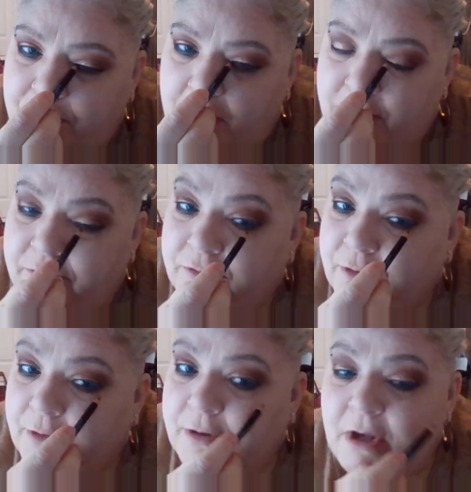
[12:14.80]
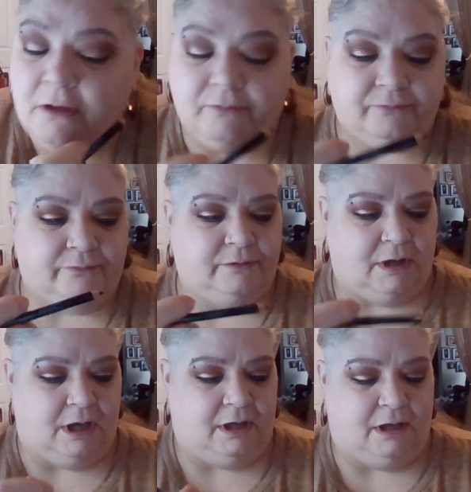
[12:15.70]
But sure enough,
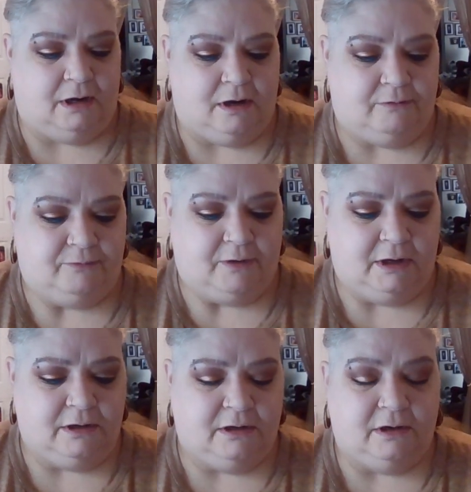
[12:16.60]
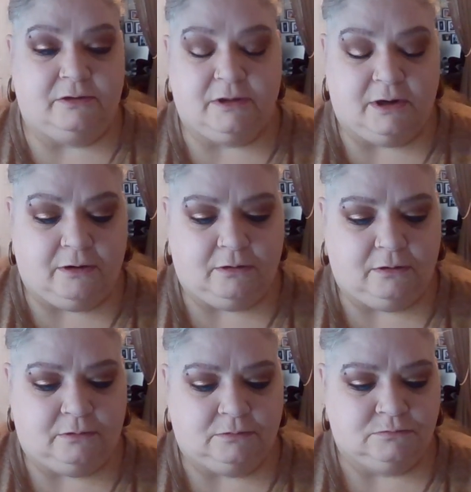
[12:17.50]
I cannot find it in there.
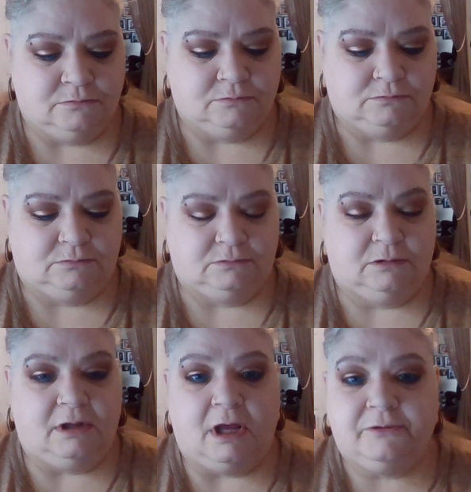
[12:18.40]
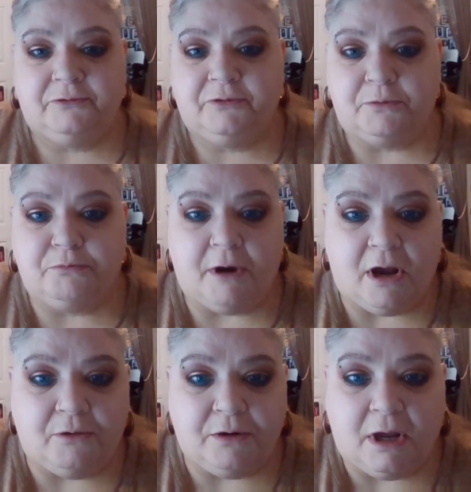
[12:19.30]
And that's the
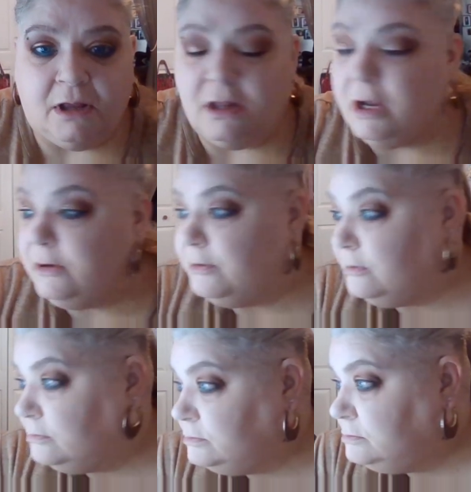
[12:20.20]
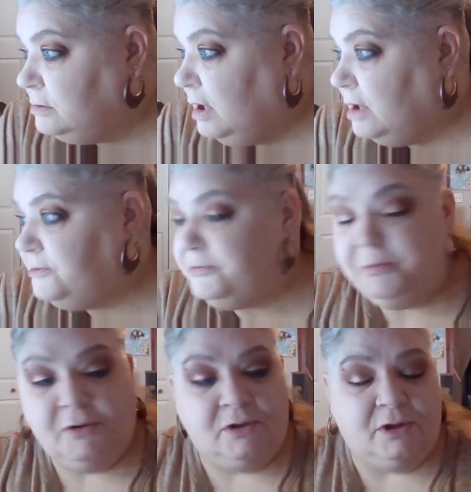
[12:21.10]
brown eyeliner. I
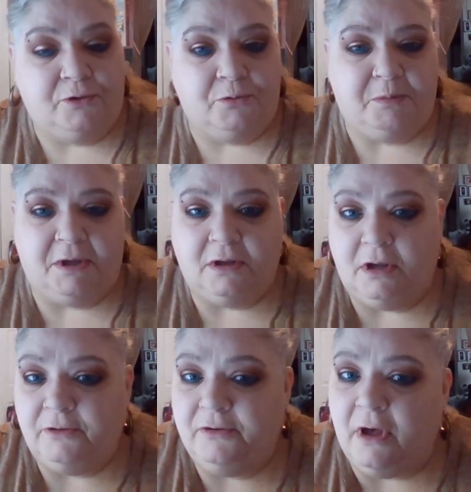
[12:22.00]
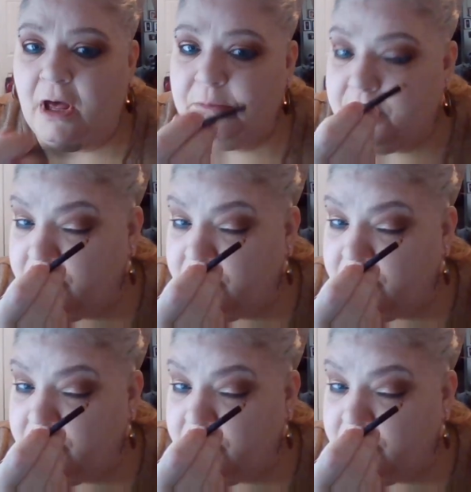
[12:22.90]
just put a little bit on top.